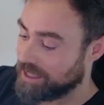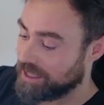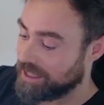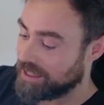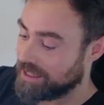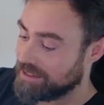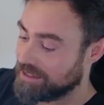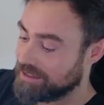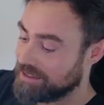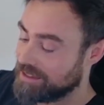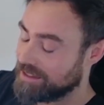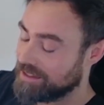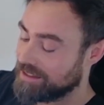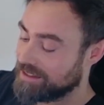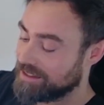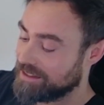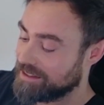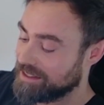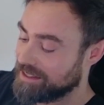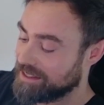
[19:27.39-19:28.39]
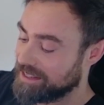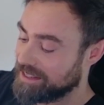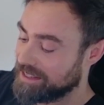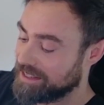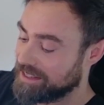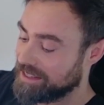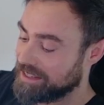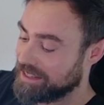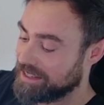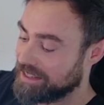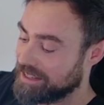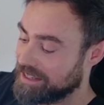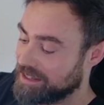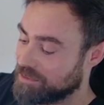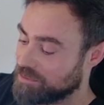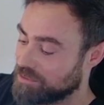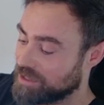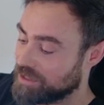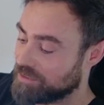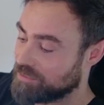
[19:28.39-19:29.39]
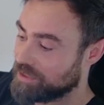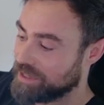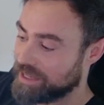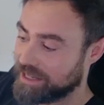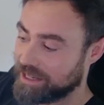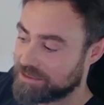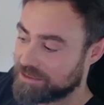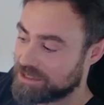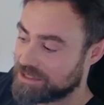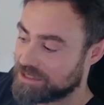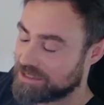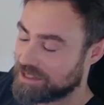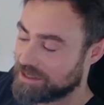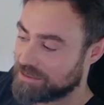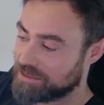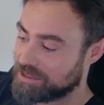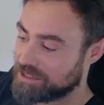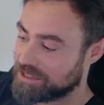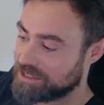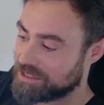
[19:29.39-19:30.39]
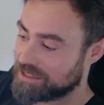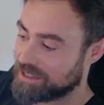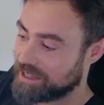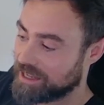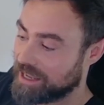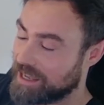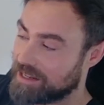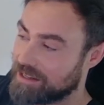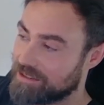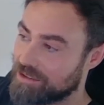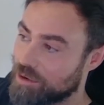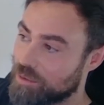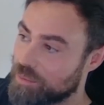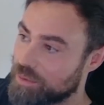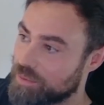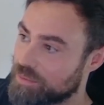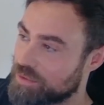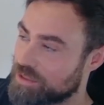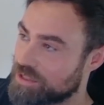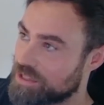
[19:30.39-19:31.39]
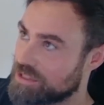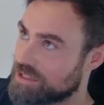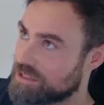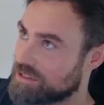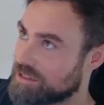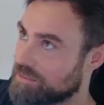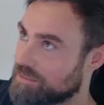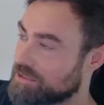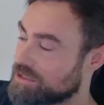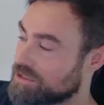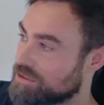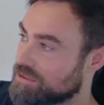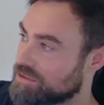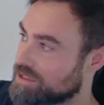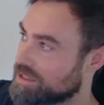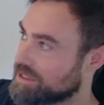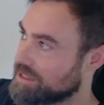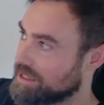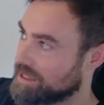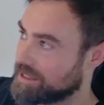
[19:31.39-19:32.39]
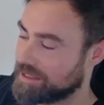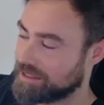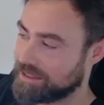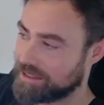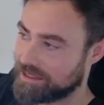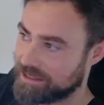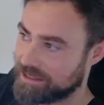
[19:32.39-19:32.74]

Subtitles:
In 1 week, I had an open position that was losing like